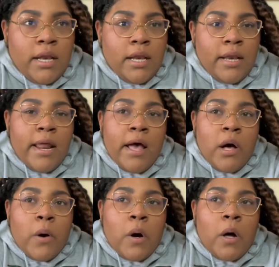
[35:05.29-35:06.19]

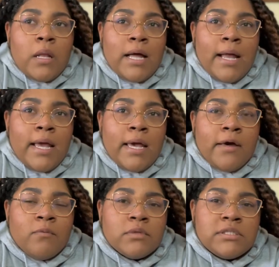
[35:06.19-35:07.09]
Now all I
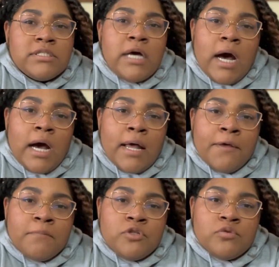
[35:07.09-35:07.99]
had was
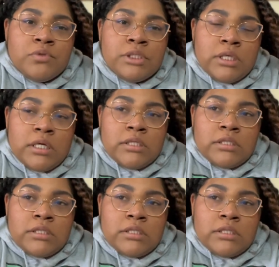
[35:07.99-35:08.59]
time to sit